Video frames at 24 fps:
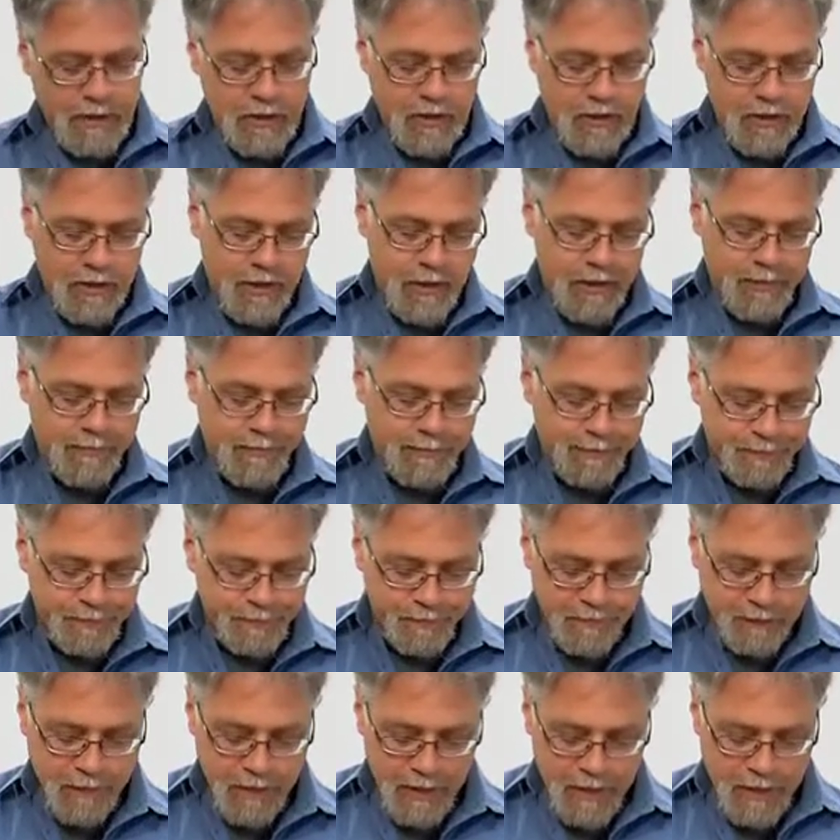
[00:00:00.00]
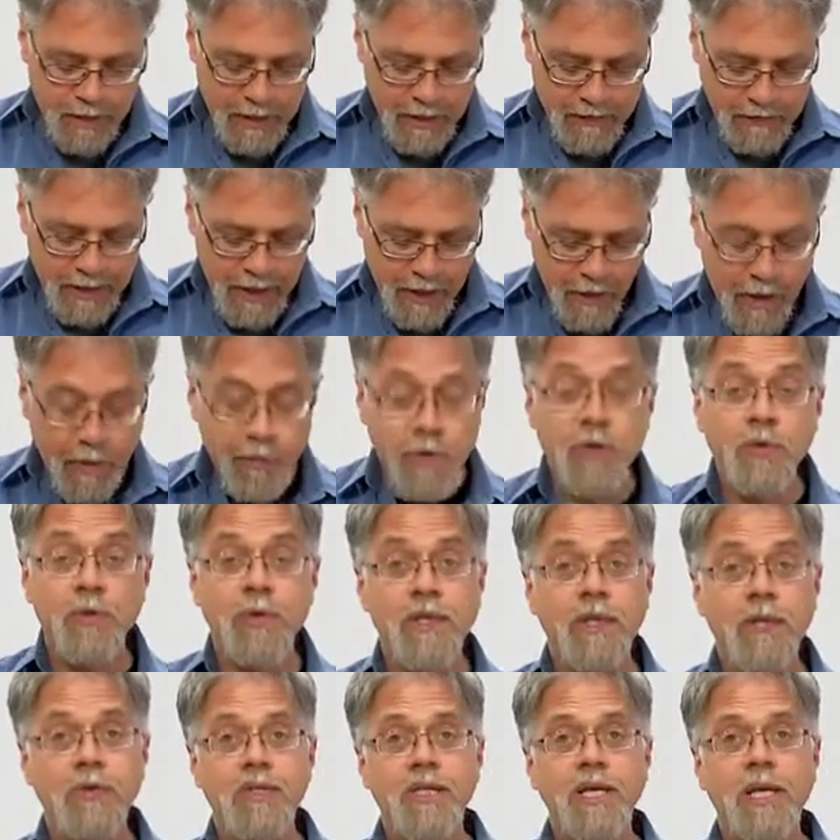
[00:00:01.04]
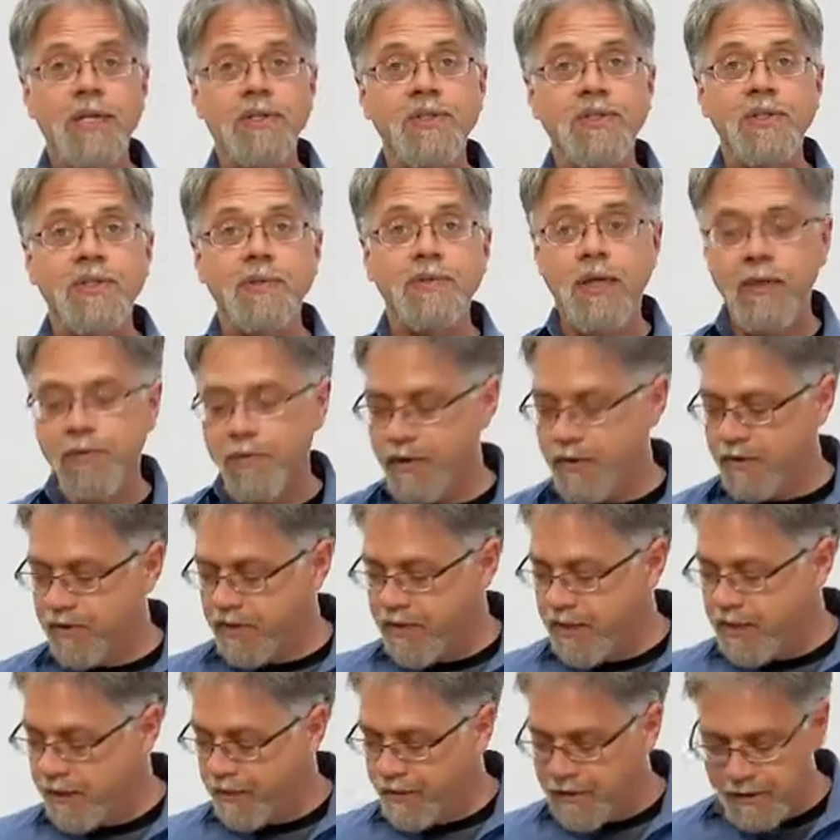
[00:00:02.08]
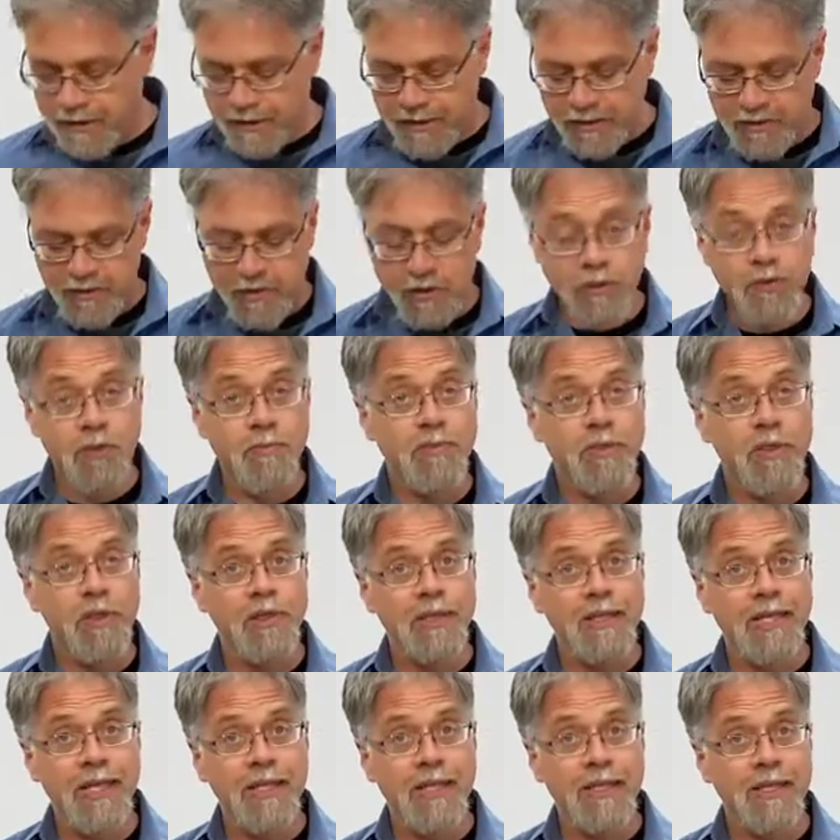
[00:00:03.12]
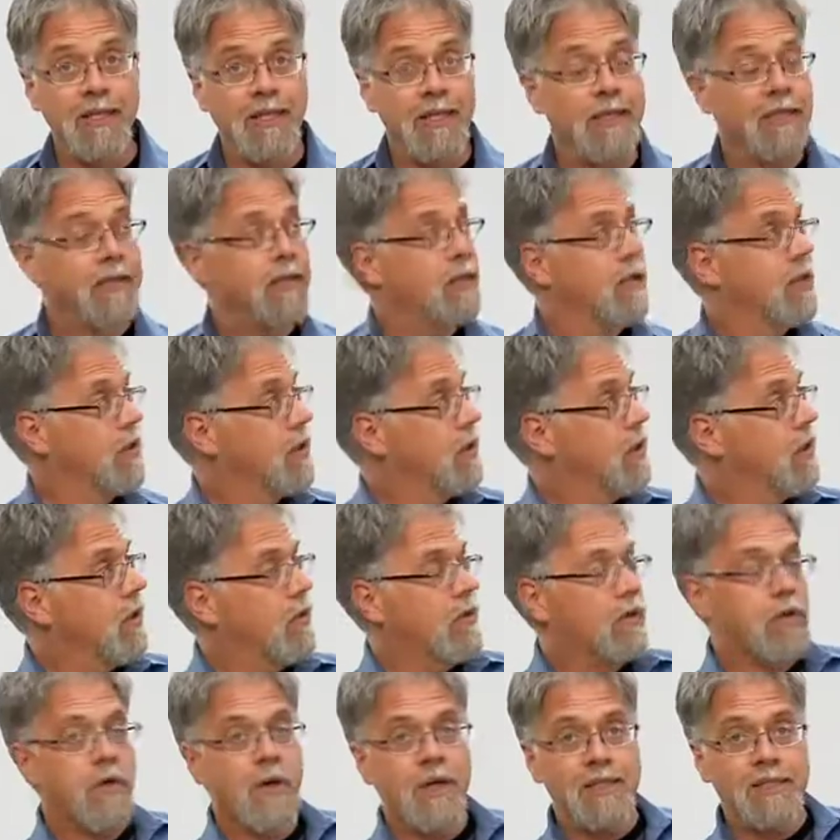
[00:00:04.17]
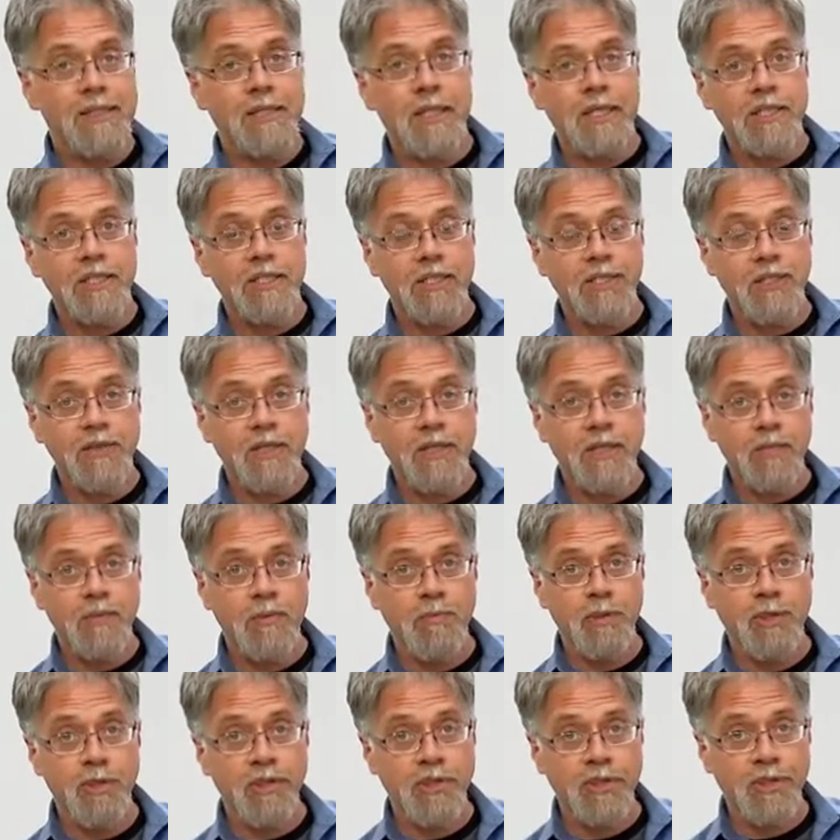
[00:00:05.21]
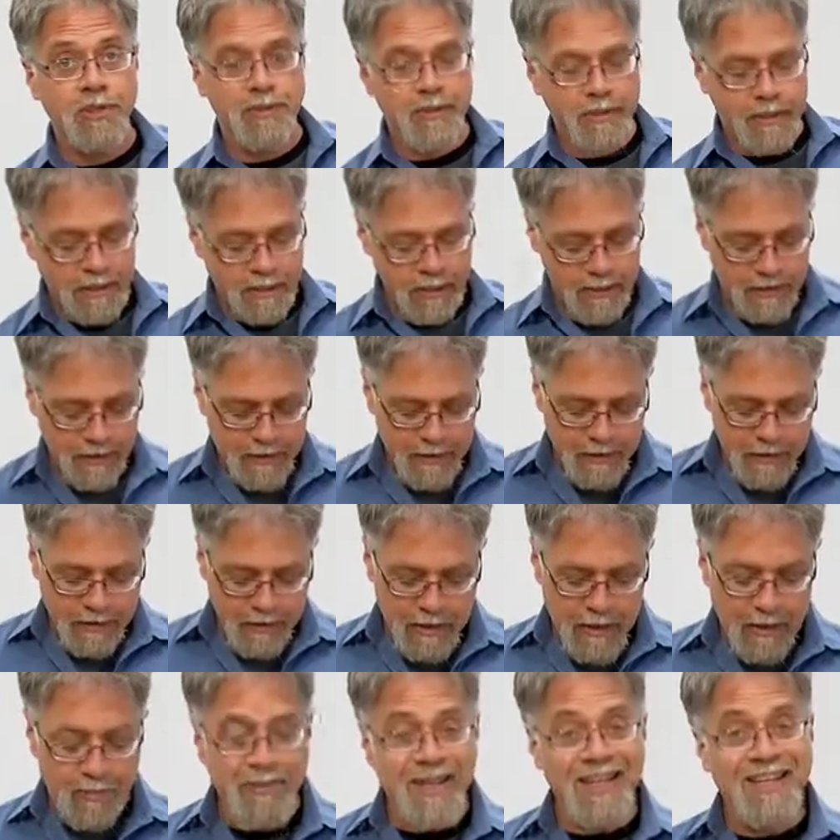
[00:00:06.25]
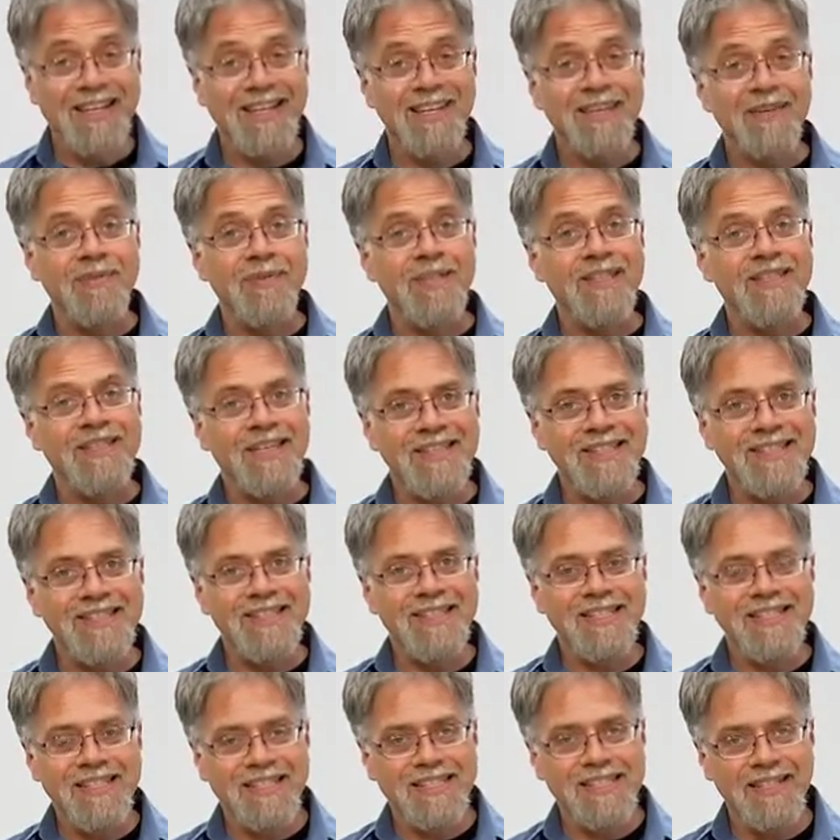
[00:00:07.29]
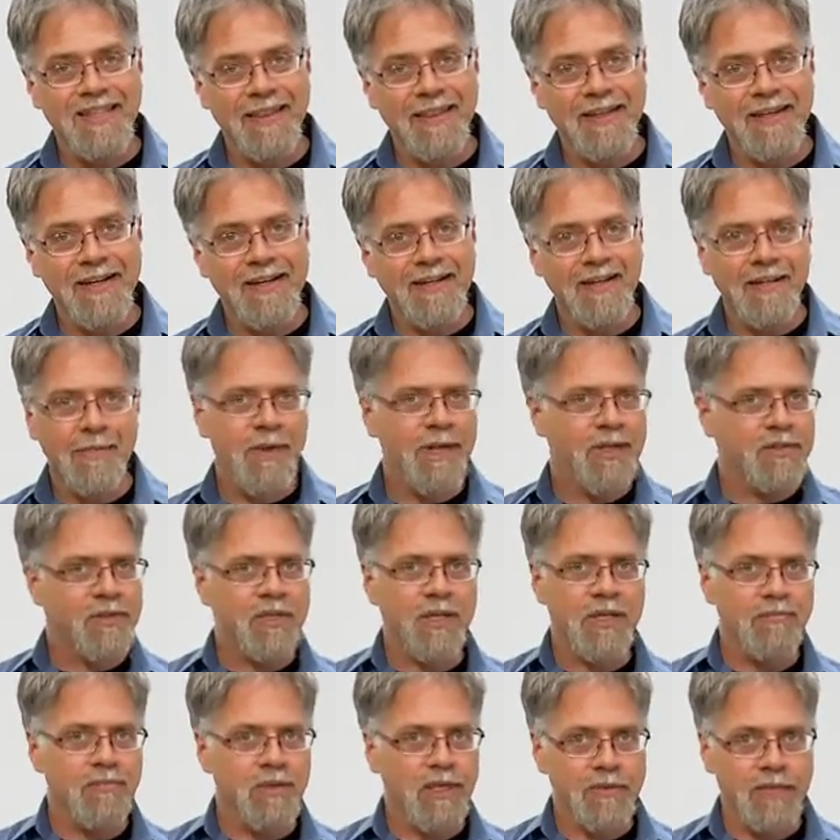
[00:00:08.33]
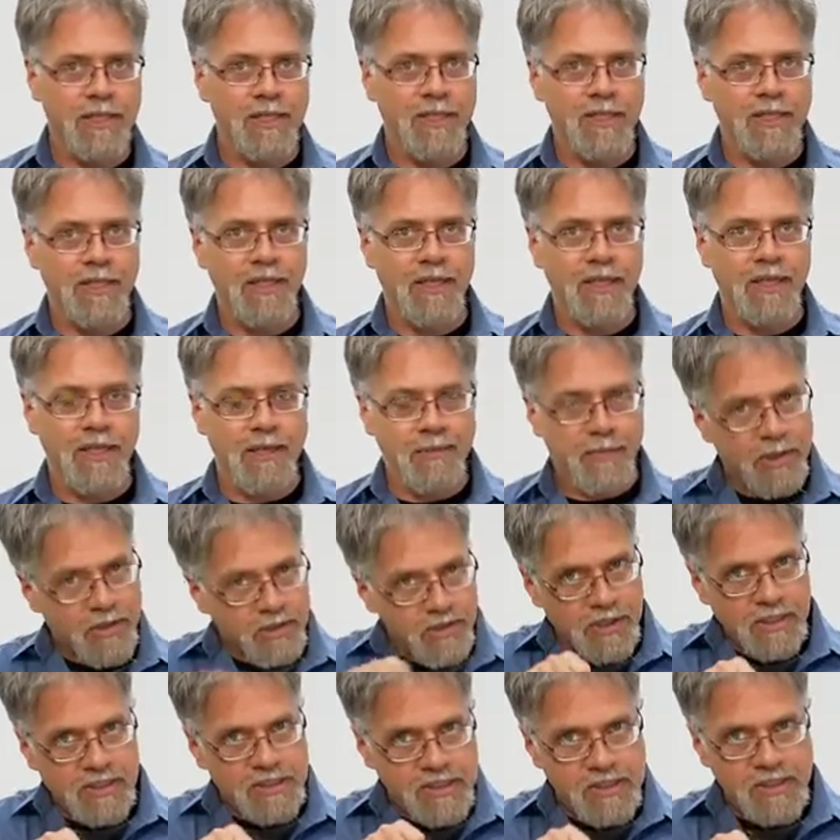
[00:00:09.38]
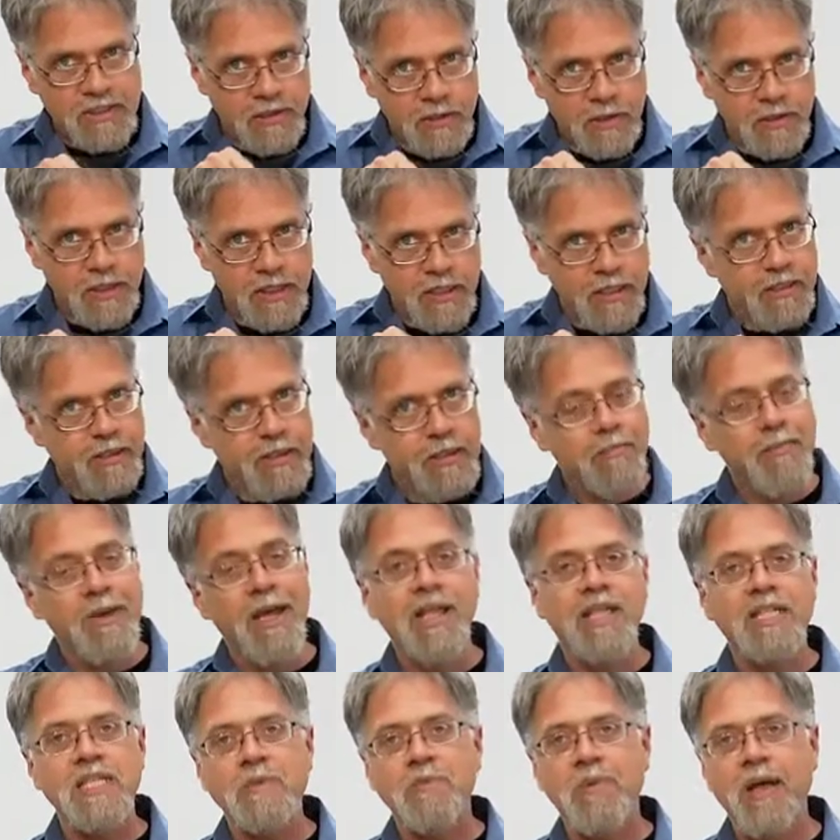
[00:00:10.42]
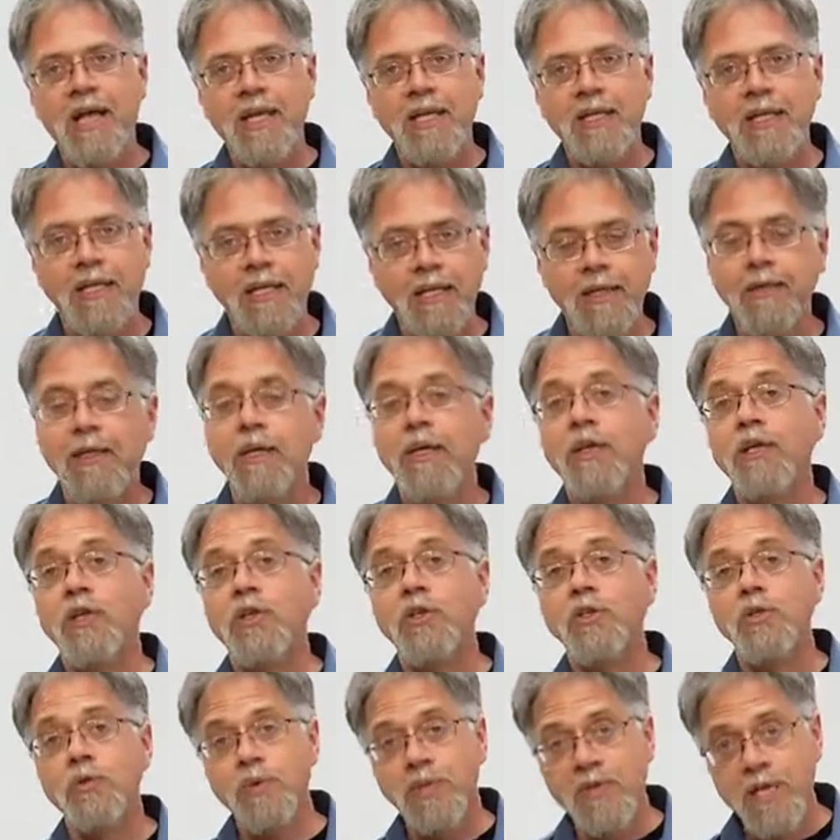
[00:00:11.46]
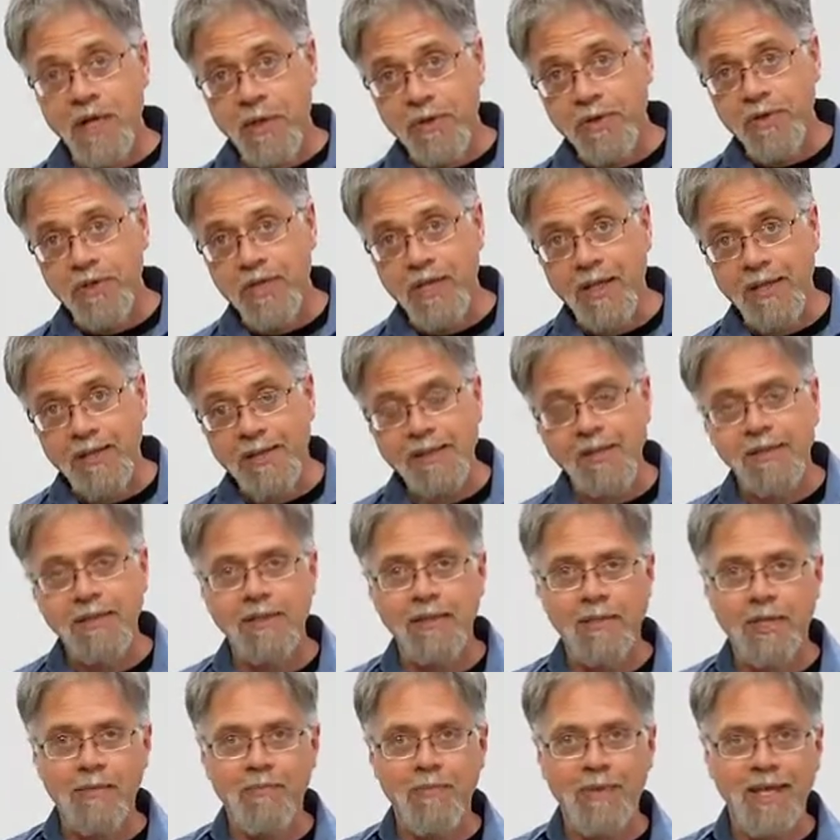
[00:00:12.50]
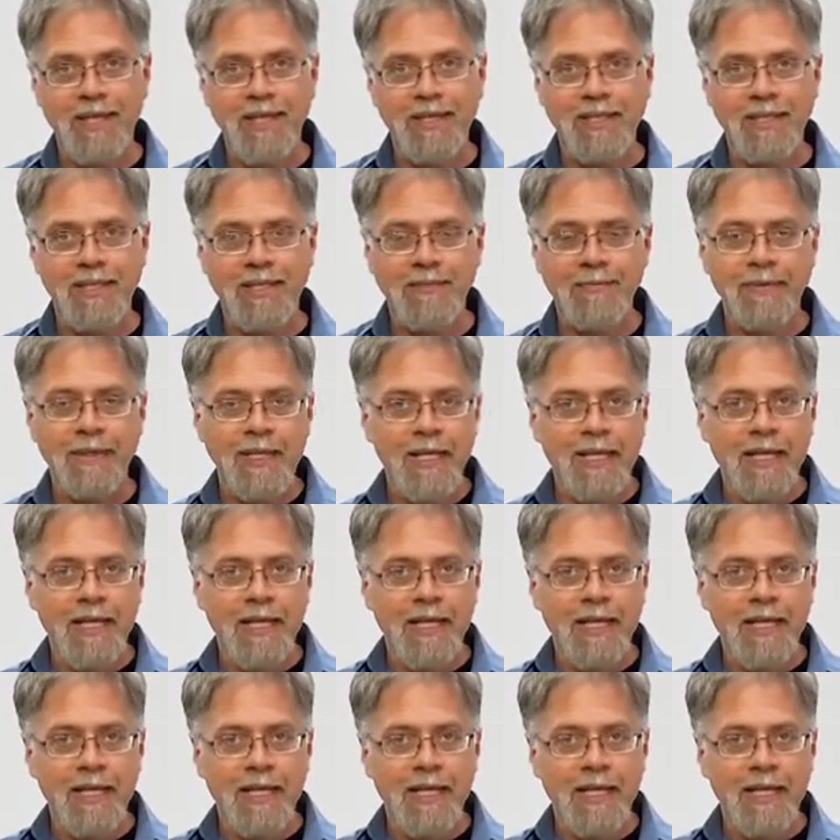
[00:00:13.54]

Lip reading: and now I would do another test. I would either take the sensor loop and look at it again, or I would go outside and shoot another picture. Come back in. If the dust is still there, I might try blowing it again. I might try zeroing in on the bad spot again, do another test, come back in.